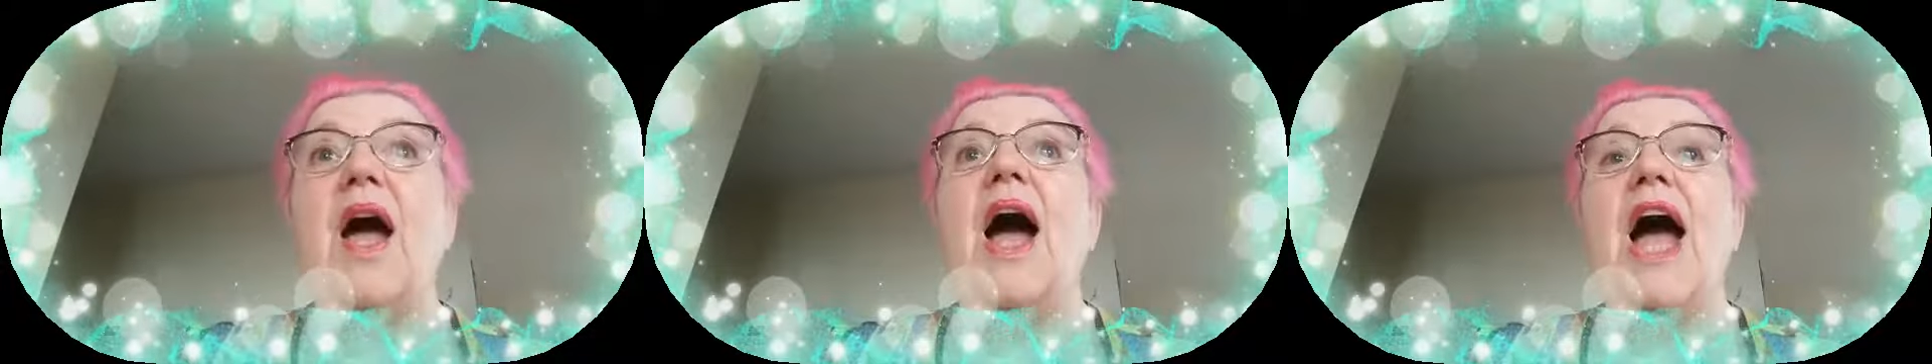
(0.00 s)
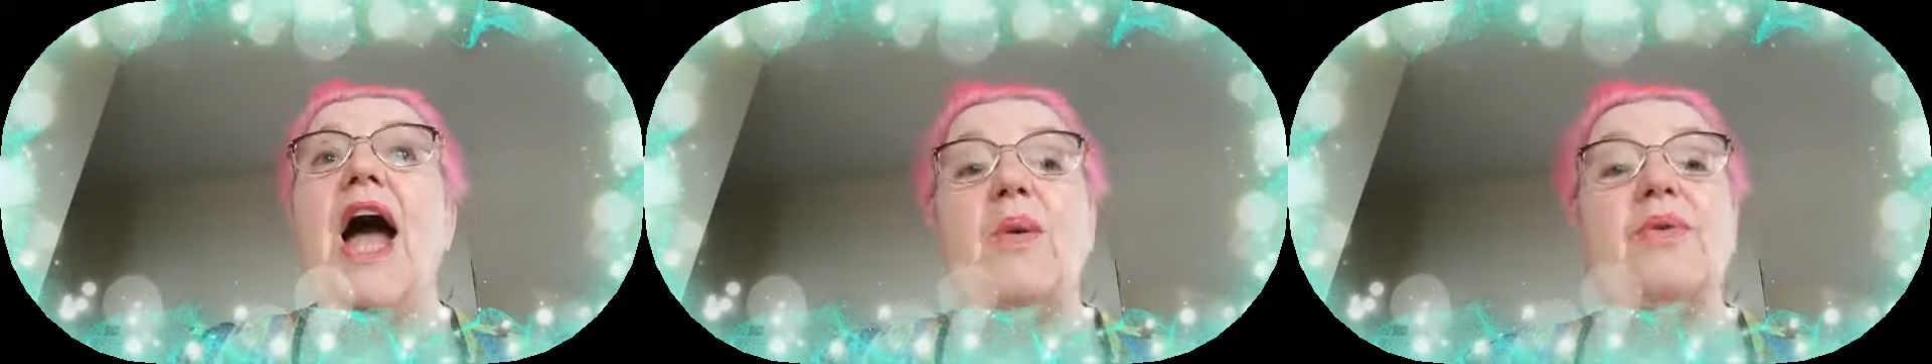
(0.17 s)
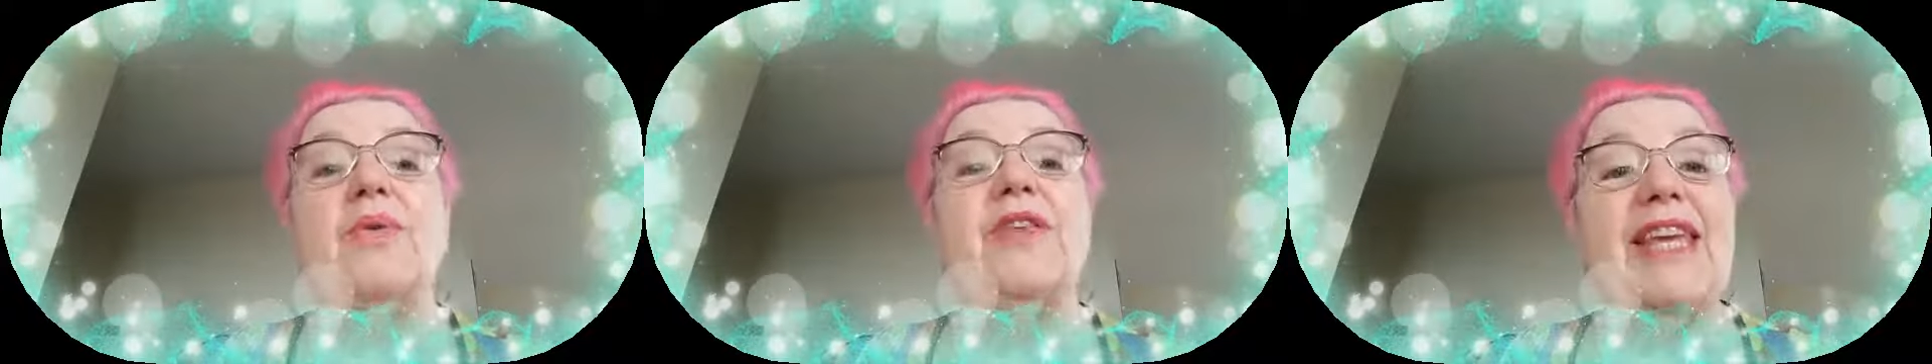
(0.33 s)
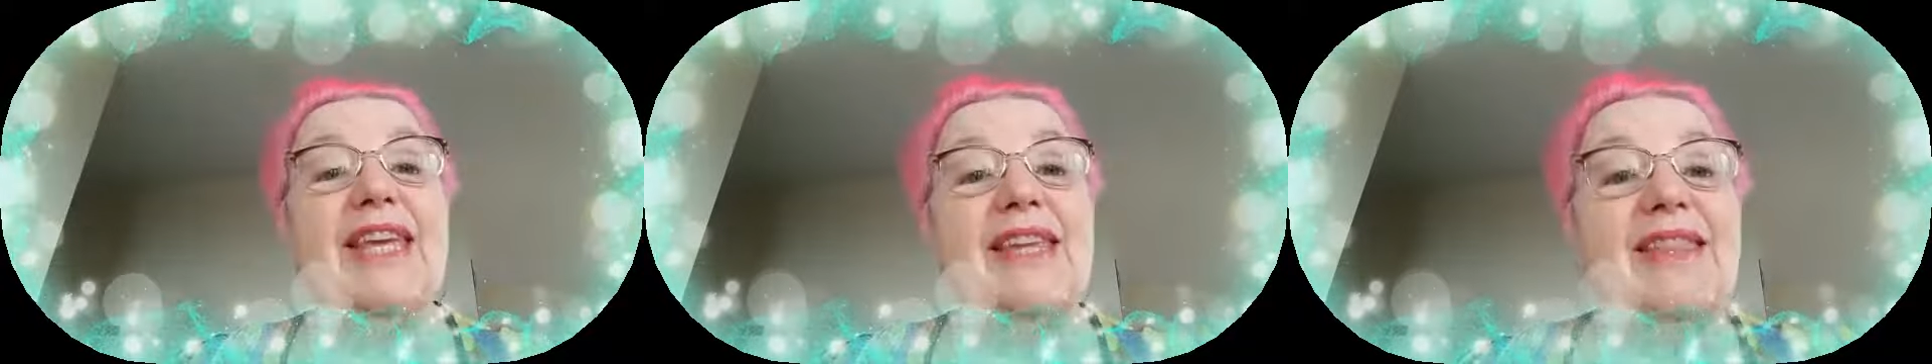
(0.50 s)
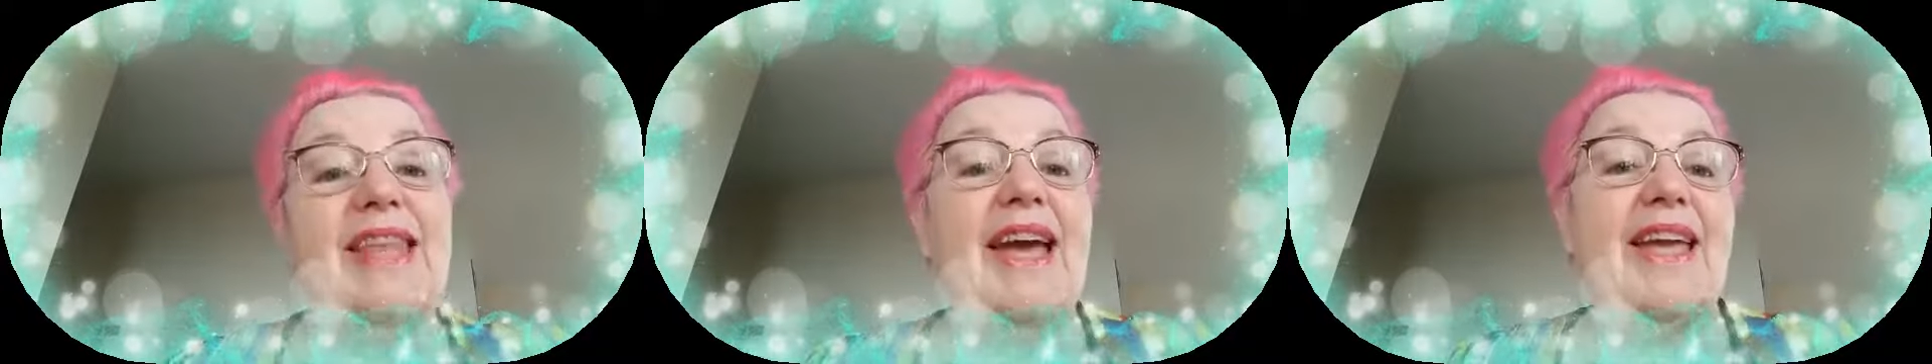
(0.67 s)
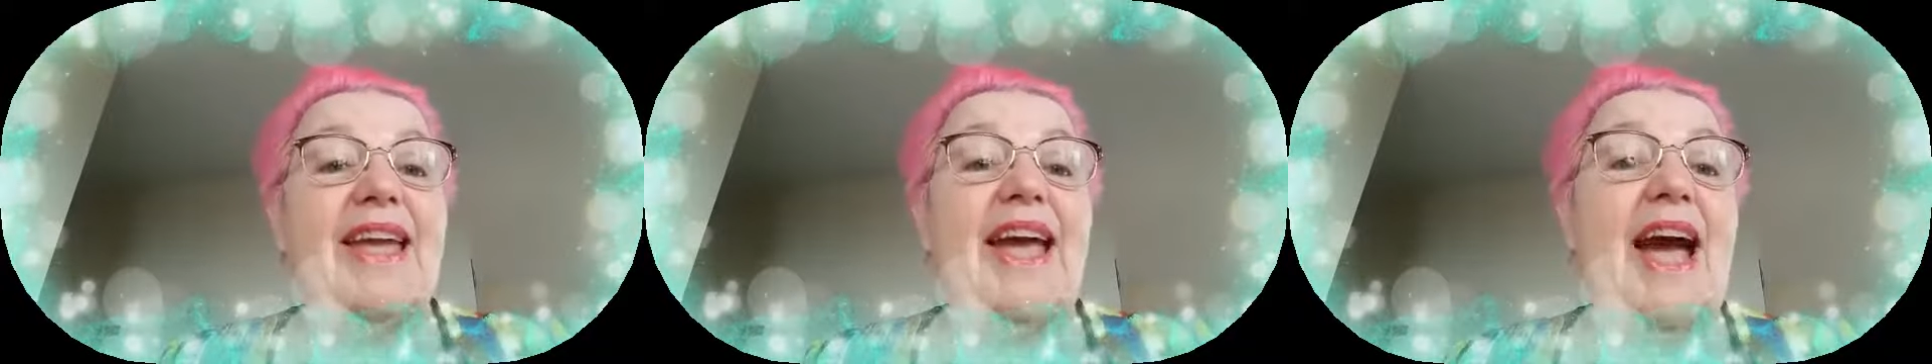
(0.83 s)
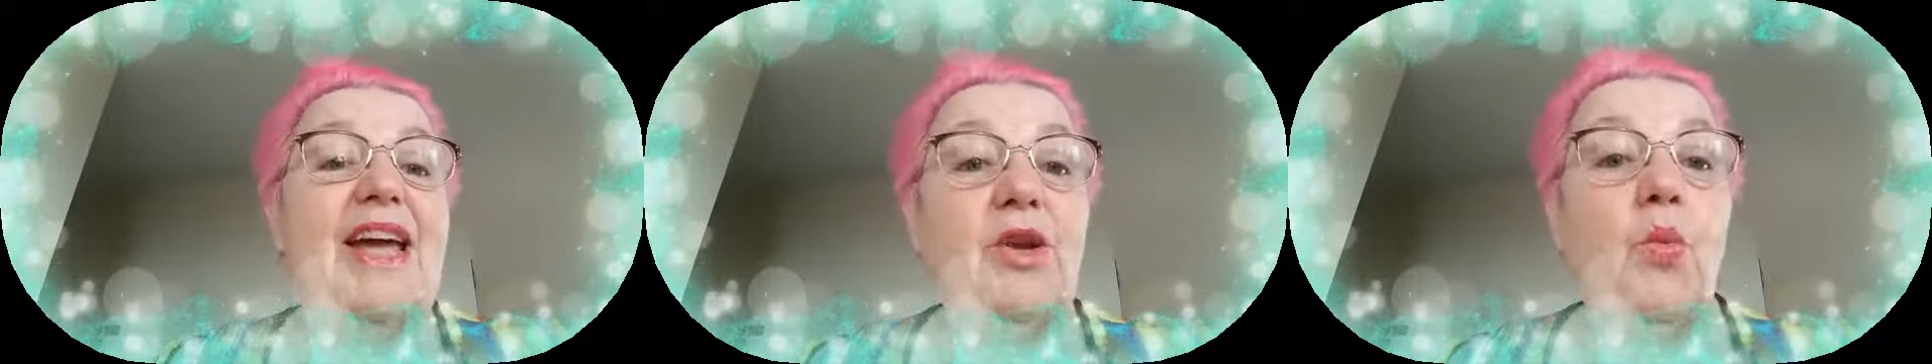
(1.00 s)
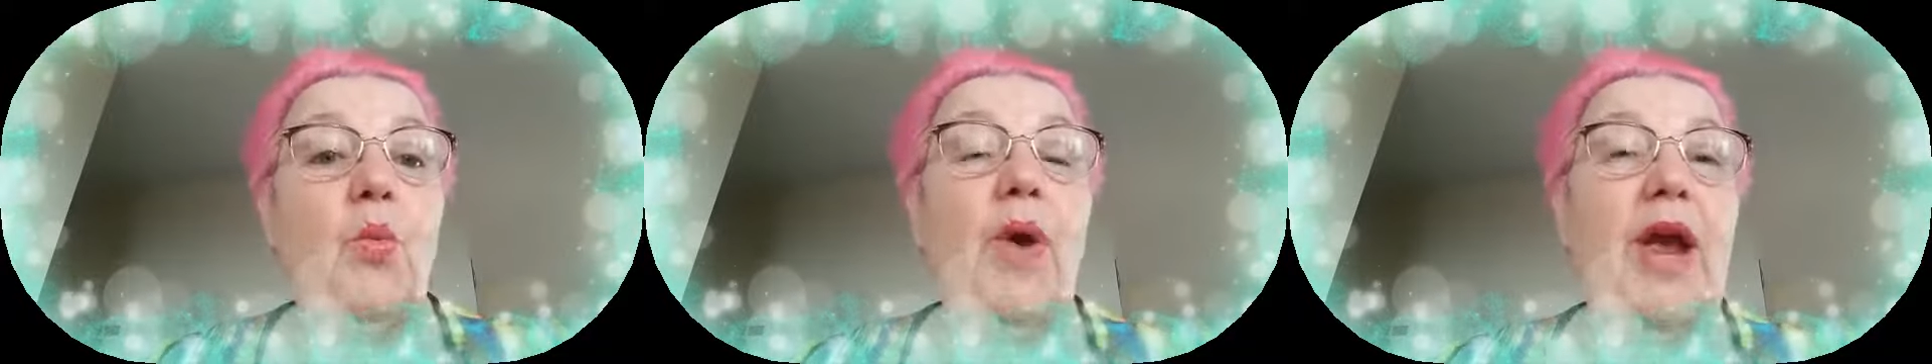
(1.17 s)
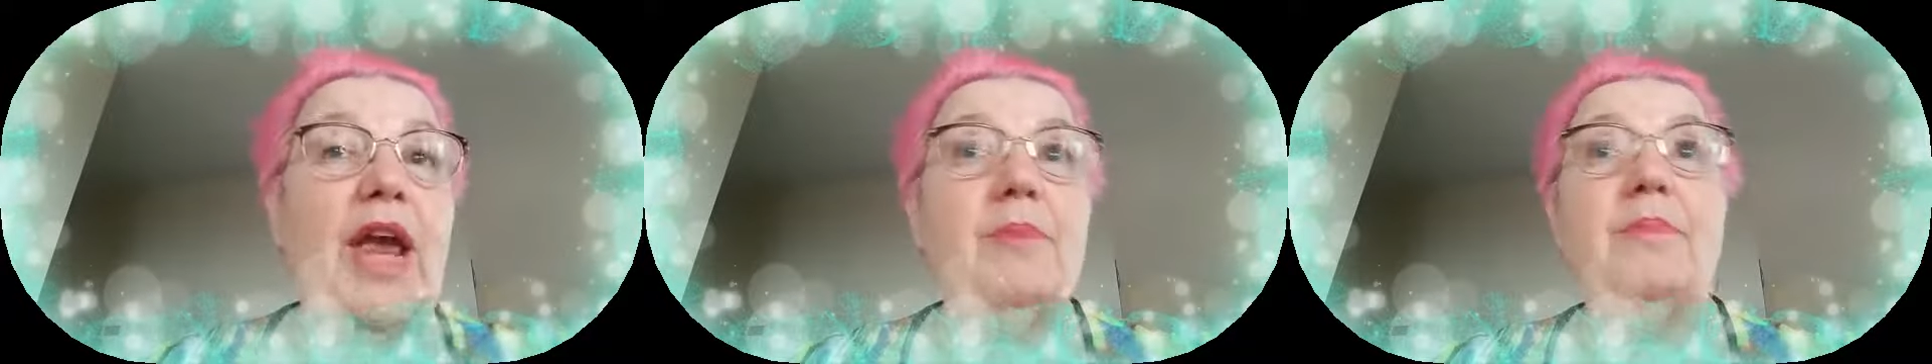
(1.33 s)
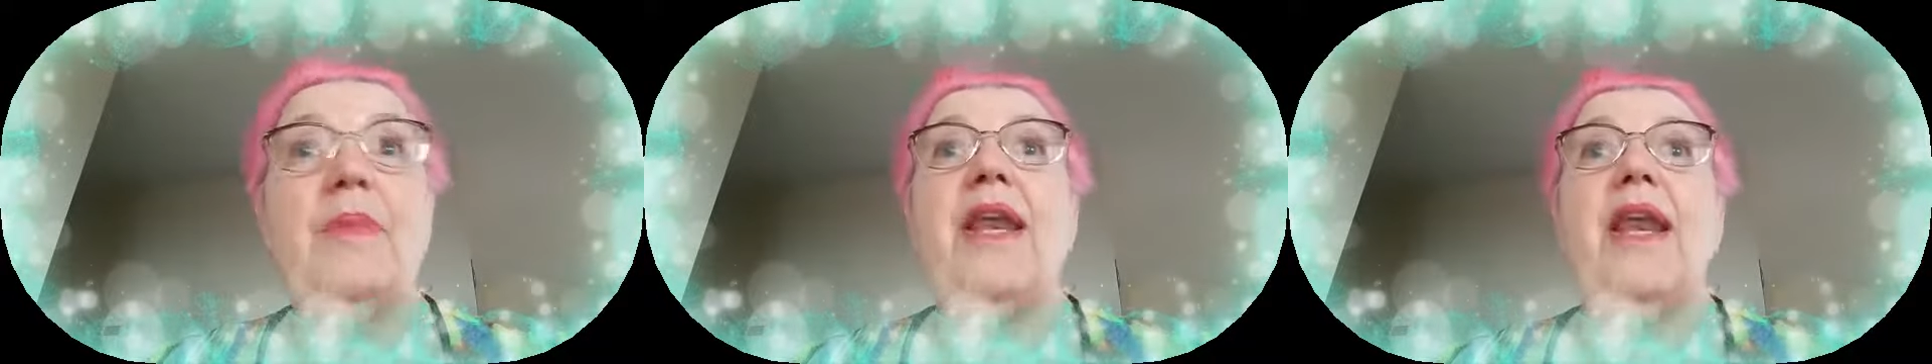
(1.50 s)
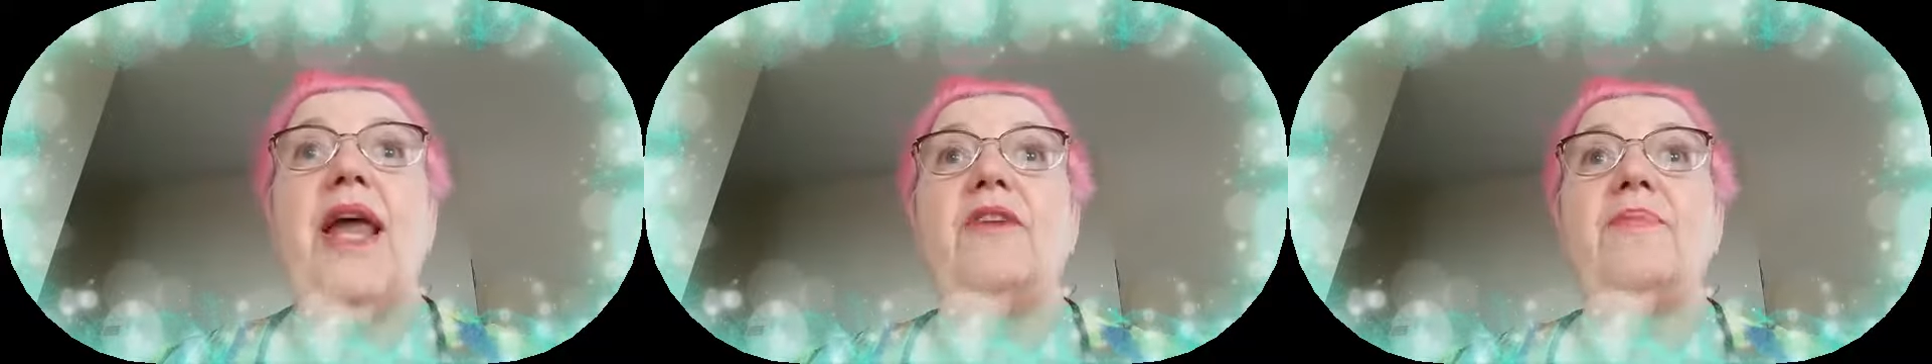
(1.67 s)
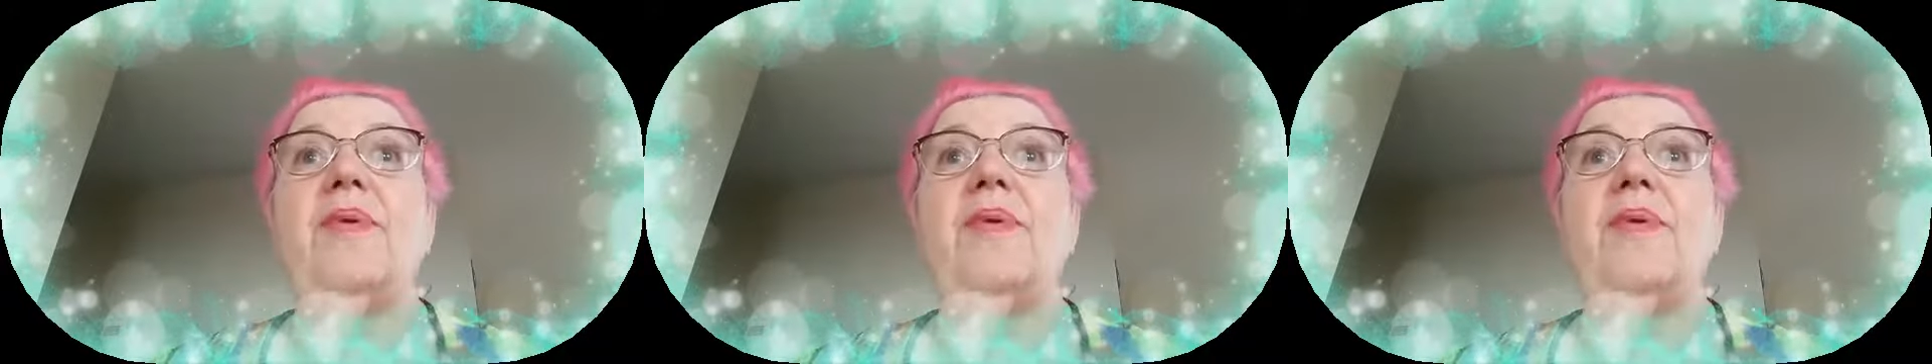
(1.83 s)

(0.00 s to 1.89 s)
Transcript: I was in that kind of way in my life